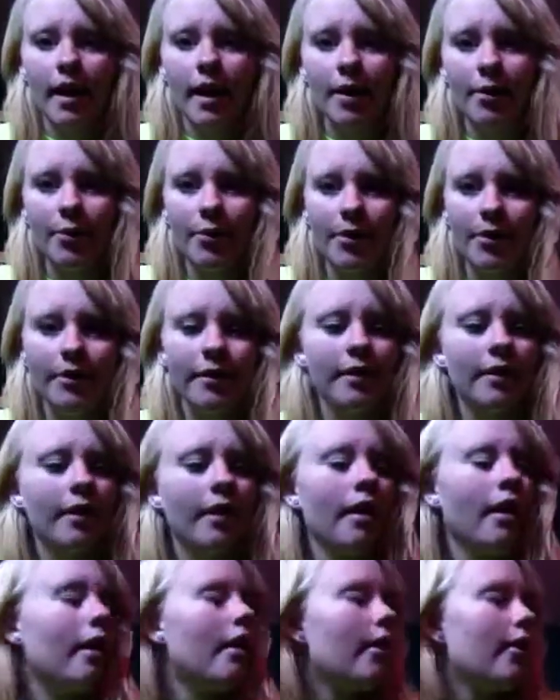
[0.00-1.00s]
Howdy.
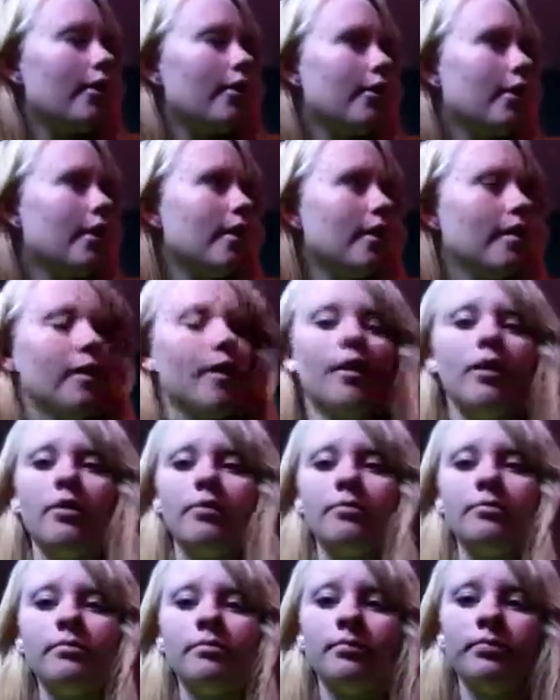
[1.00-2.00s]
Okay,
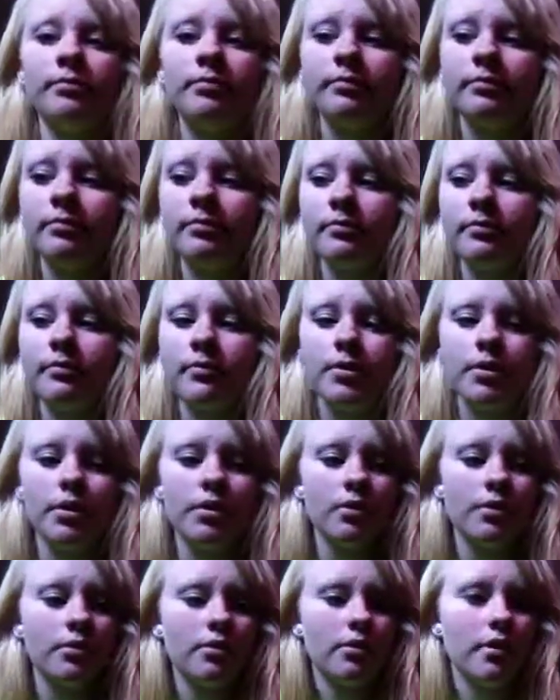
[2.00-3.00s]

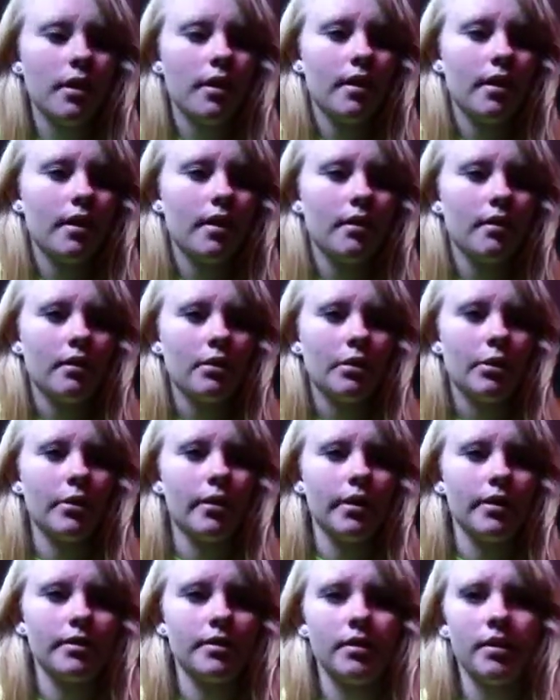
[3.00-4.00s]
so I got a
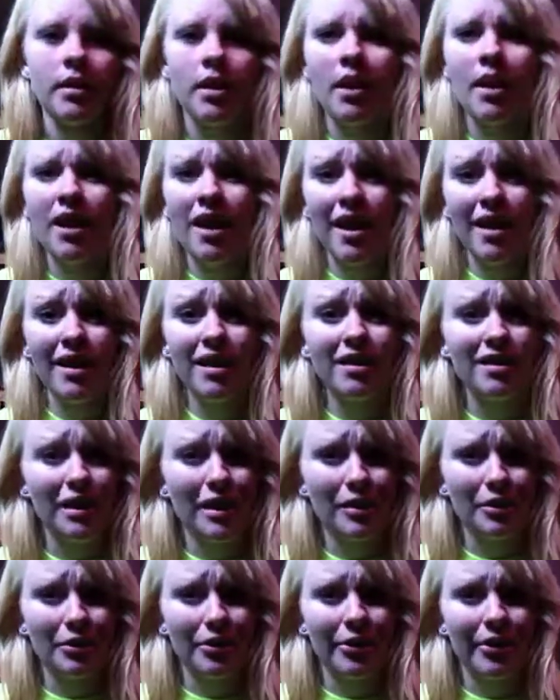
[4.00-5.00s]
request. I got a
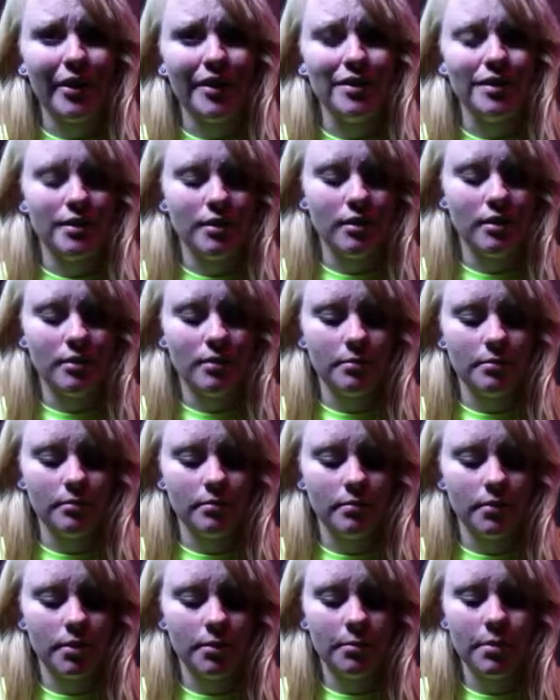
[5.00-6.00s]
lot of requests.
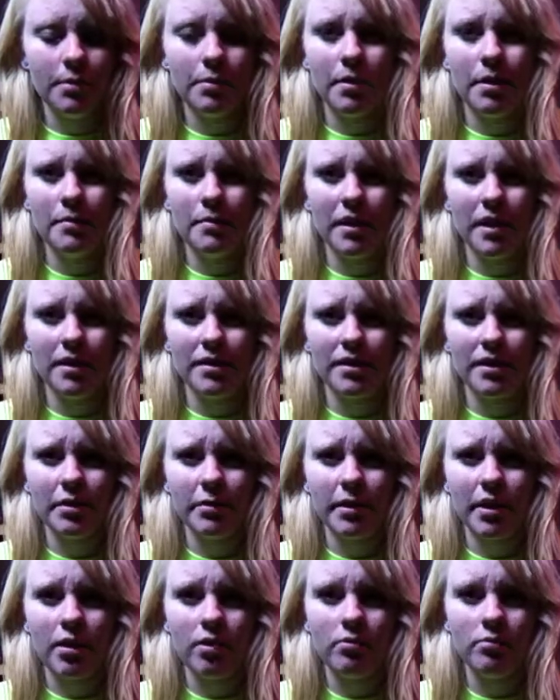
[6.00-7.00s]
Some people I'm kind of
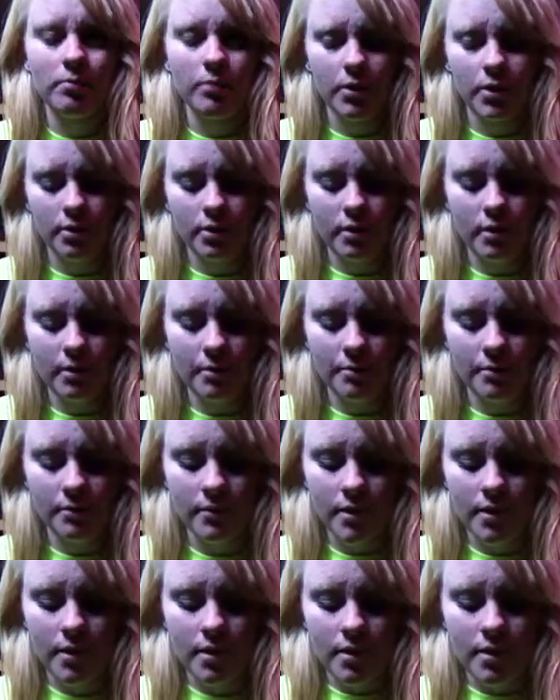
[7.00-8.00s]
skimming out, but,
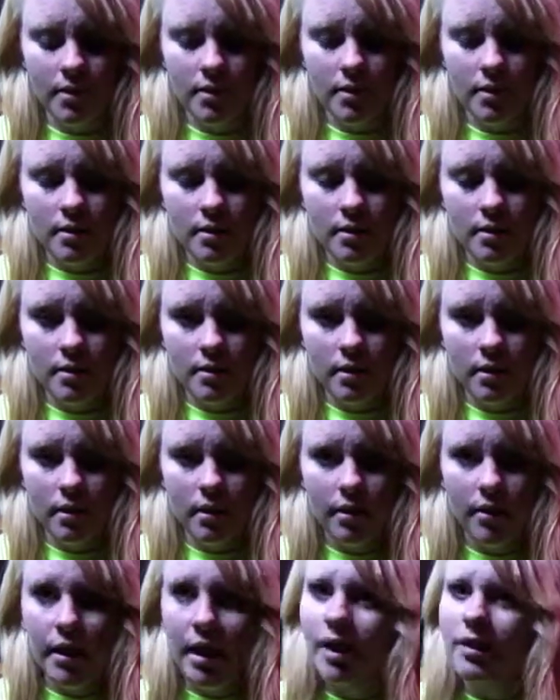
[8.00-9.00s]

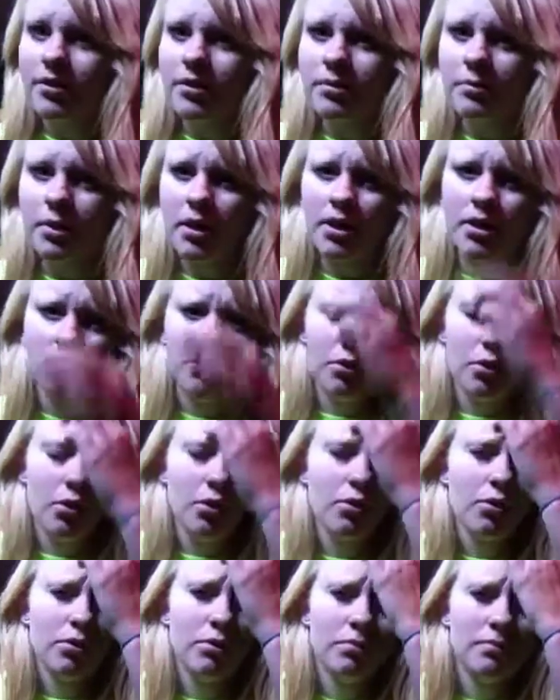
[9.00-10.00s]
on how to make your
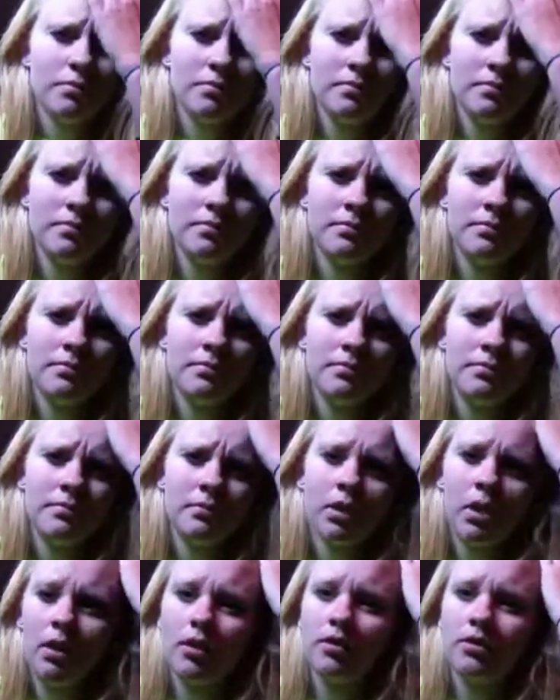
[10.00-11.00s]
own
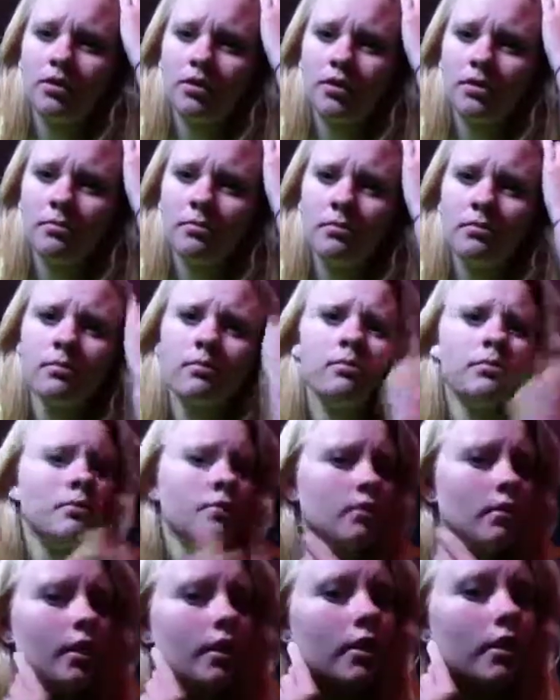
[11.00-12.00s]
plugs,
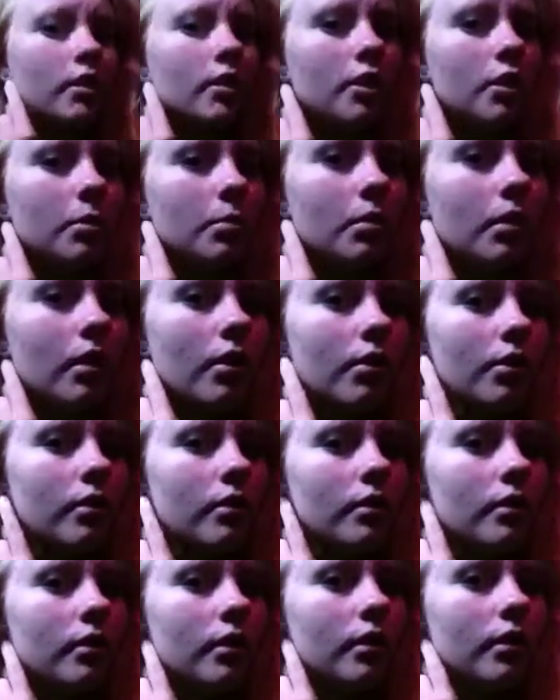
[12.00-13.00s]
like
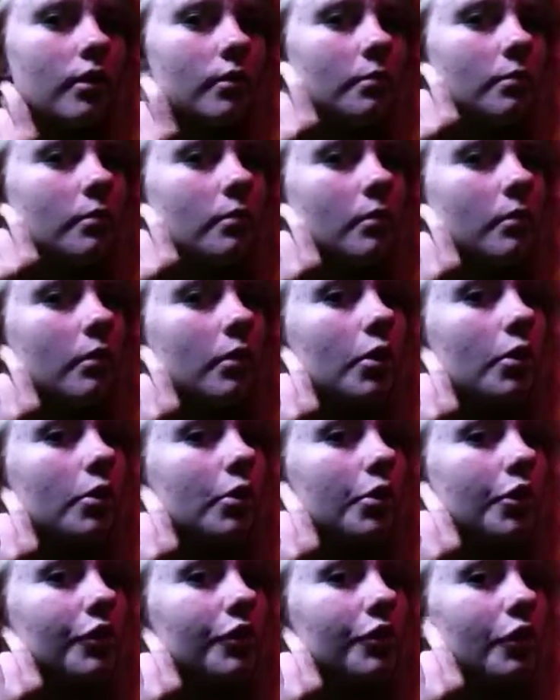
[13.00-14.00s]
earplugs, like that go
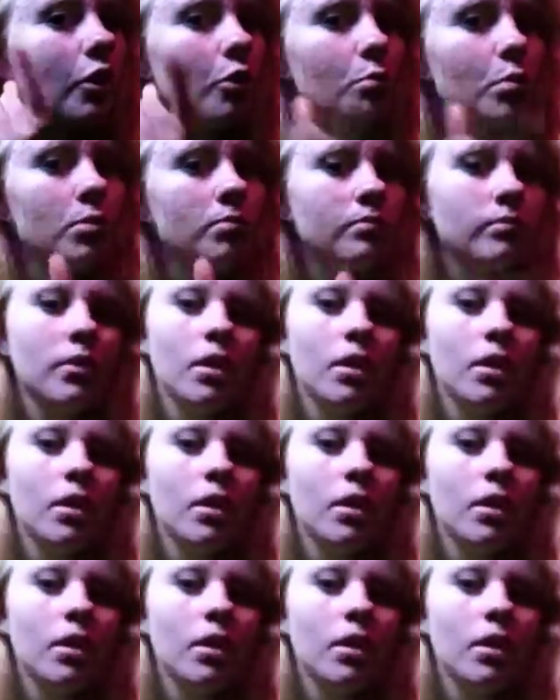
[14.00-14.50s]
in your earlobe.